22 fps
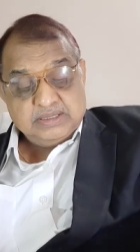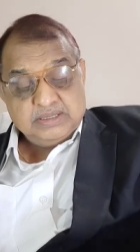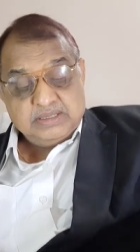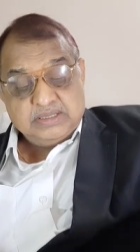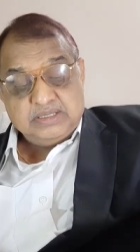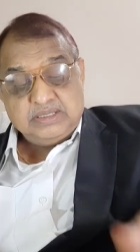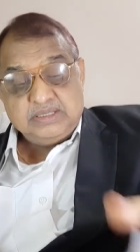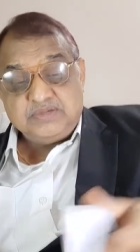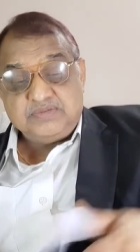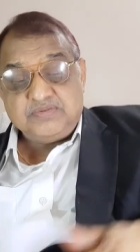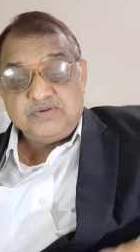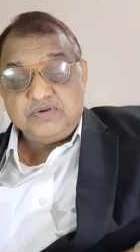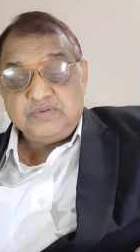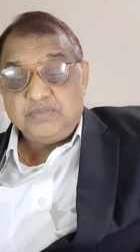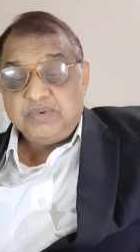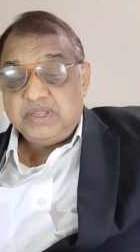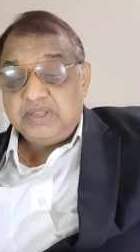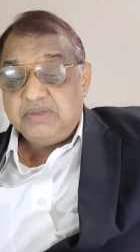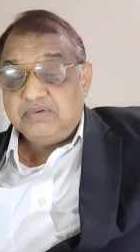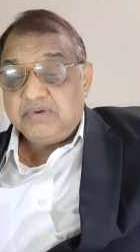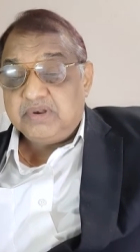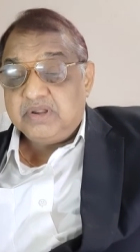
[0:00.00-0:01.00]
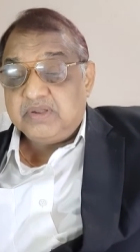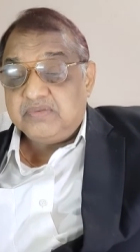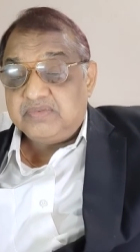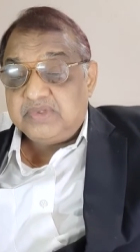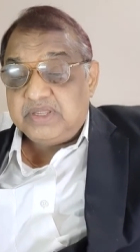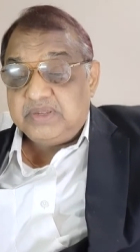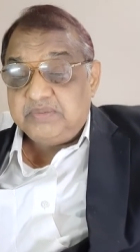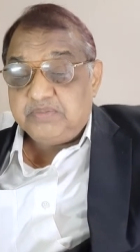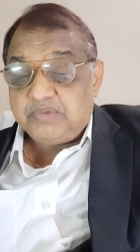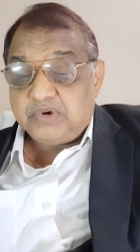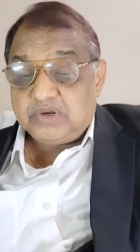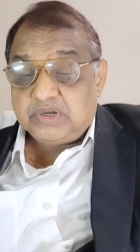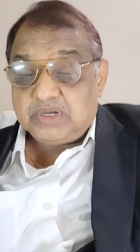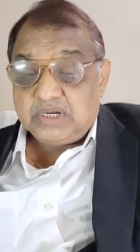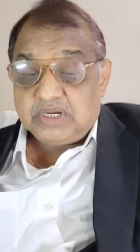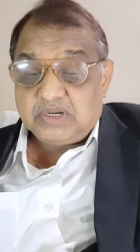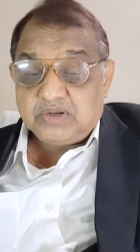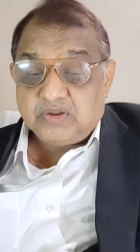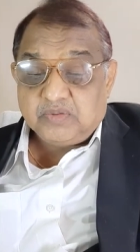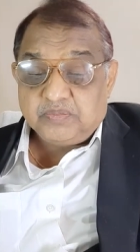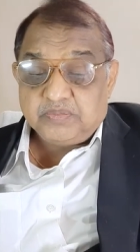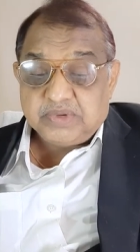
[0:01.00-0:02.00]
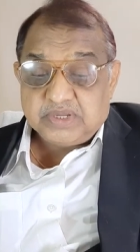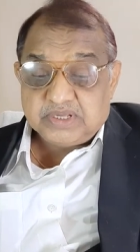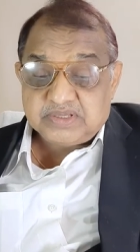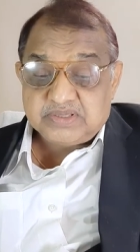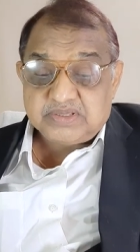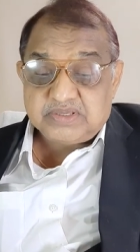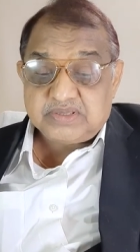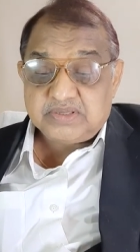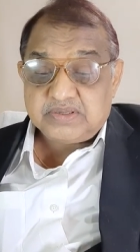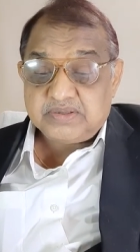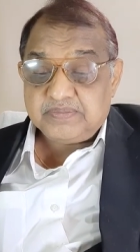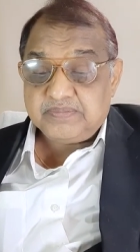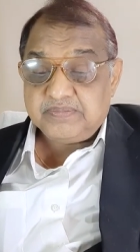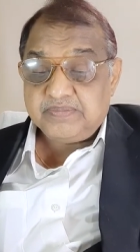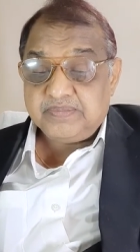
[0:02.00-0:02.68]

this would be one of the important topics.